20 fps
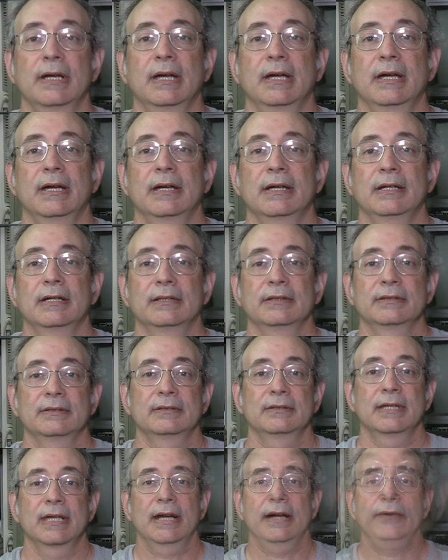and
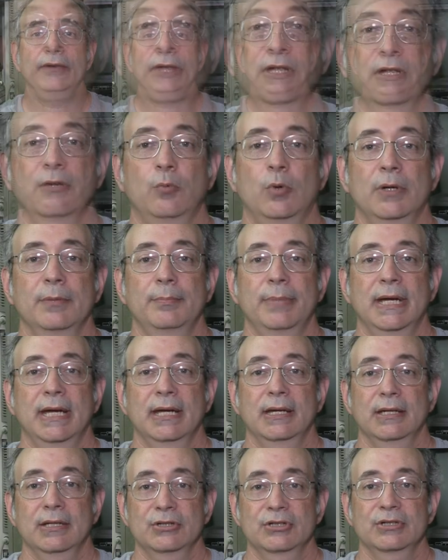get everything in one
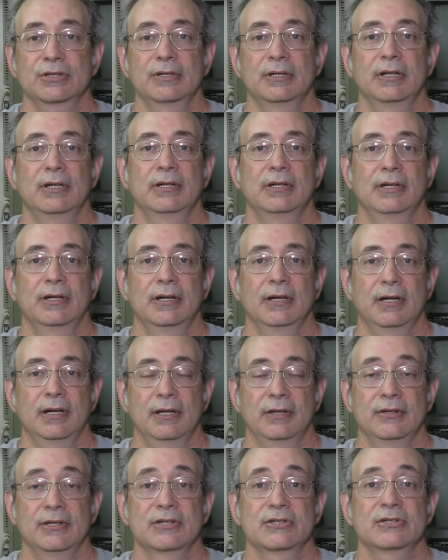package,
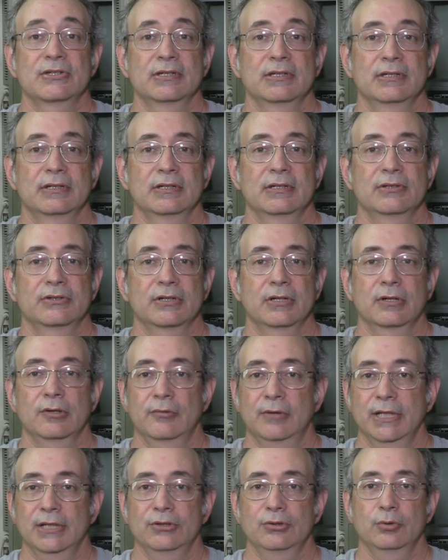this is a
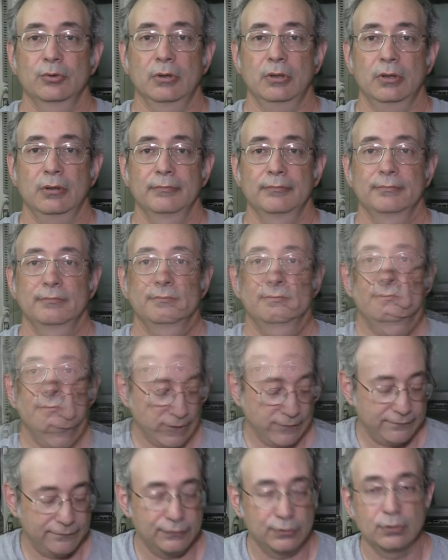great tool.
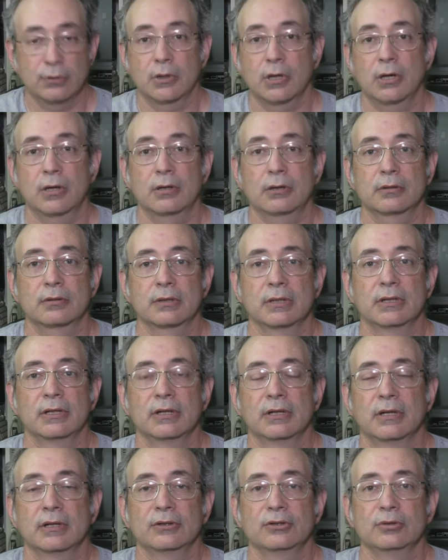If you are
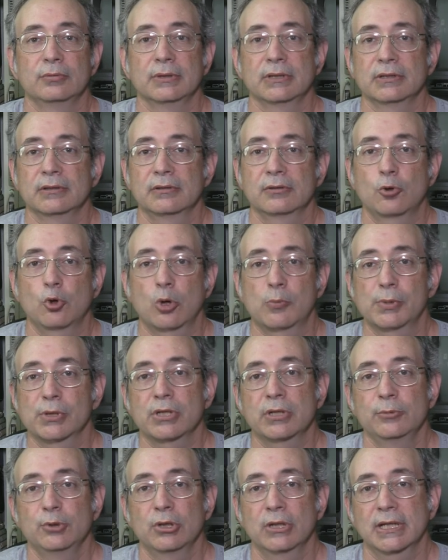doing corporate
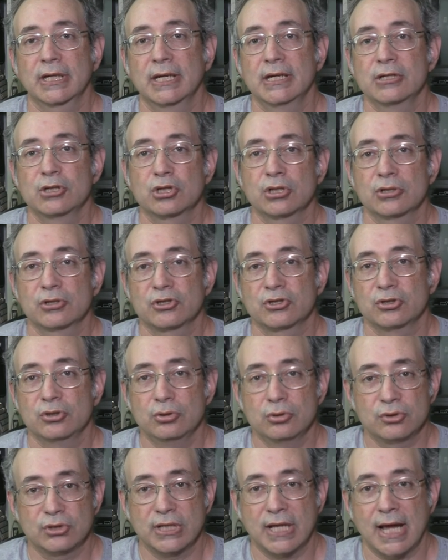communications,
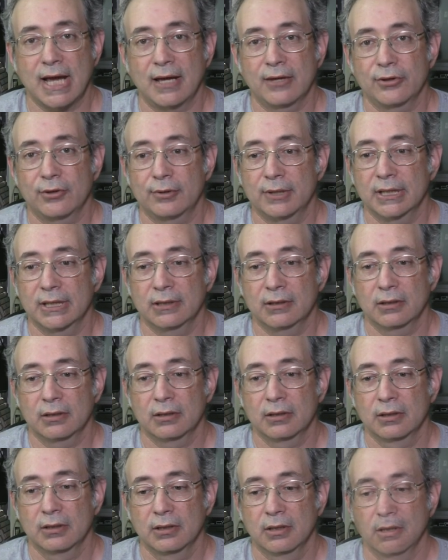news
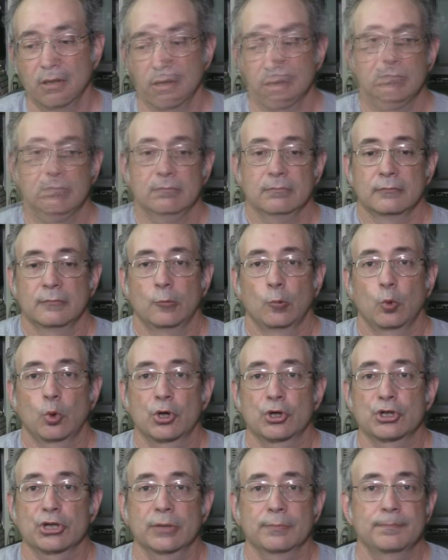gathering,
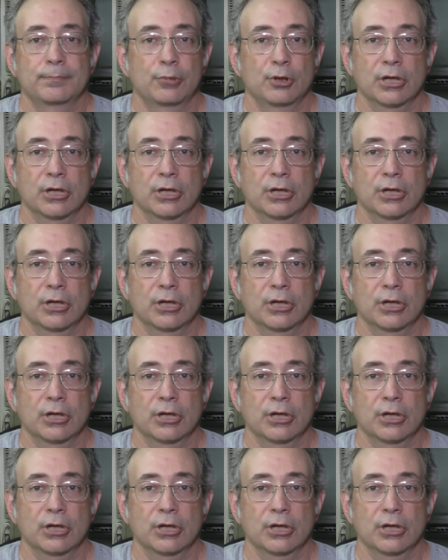worship